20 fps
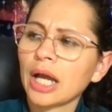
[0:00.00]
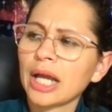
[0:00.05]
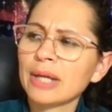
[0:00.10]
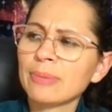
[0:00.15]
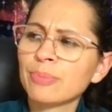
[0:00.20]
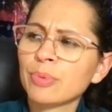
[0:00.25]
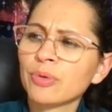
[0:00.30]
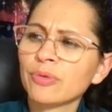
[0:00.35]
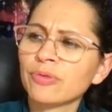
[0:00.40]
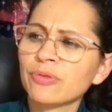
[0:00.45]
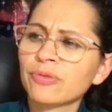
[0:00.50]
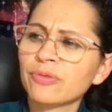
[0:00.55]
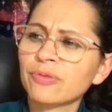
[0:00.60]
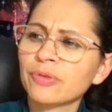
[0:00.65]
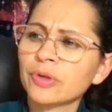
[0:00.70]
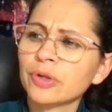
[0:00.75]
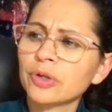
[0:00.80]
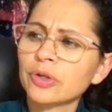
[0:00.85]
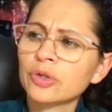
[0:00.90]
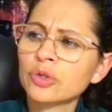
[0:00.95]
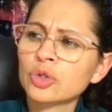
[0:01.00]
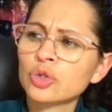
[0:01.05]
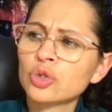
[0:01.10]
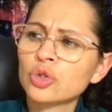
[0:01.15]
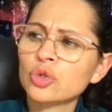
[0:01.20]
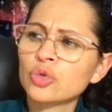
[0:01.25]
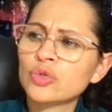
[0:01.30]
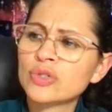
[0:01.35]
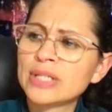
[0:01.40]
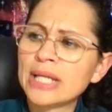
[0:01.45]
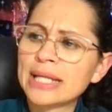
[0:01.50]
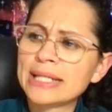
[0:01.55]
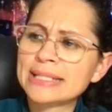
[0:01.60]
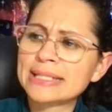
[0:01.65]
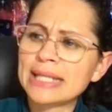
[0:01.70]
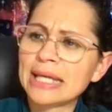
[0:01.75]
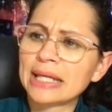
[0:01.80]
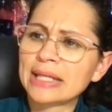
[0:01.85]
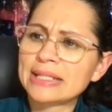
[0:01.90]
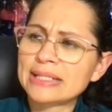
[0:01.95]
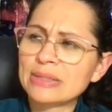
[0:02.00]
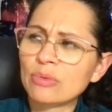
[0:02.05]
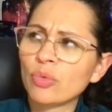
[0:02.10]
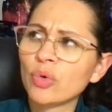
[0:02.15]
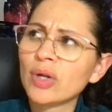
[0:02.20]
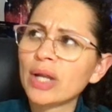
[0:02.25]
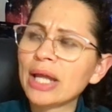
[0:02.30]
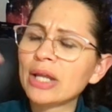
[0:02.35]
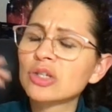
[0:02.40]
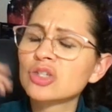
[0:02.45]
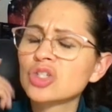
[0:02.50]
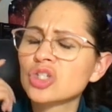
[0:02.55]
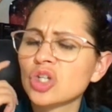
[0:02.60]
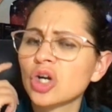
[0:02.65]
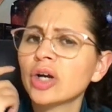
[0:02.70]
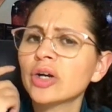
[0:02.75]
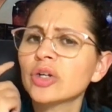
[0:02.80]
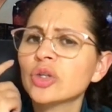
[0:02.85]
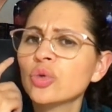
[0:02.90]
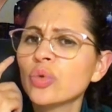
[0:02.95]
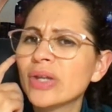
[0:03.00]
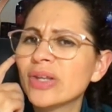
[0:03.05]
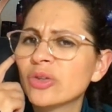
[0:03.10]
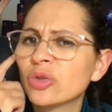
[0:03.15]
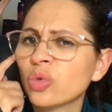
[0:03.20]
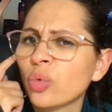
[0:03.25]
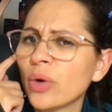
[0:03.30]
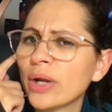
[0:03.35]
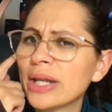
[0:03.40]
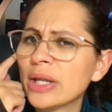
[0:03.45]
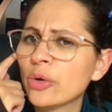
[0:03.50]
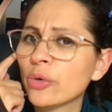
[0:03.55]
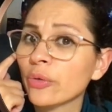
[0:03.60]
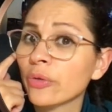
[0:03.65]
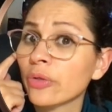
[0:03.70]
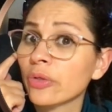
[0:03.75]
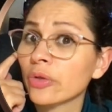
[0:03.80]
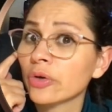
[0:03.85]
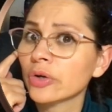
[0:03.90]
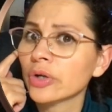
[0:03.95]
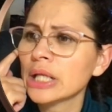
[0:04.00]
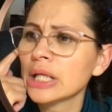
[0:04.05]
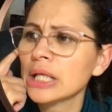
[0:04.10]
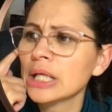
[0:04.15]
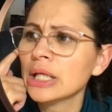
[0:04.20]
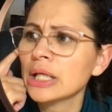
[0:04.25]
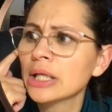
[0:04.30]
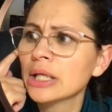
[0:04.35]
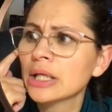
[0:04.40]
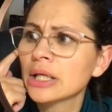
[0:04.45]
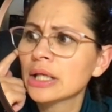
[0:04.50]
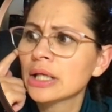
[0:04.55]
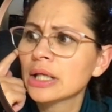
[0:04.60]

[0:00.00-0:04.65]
I prefer to do 10 seconds. When I start doing 20 or 30,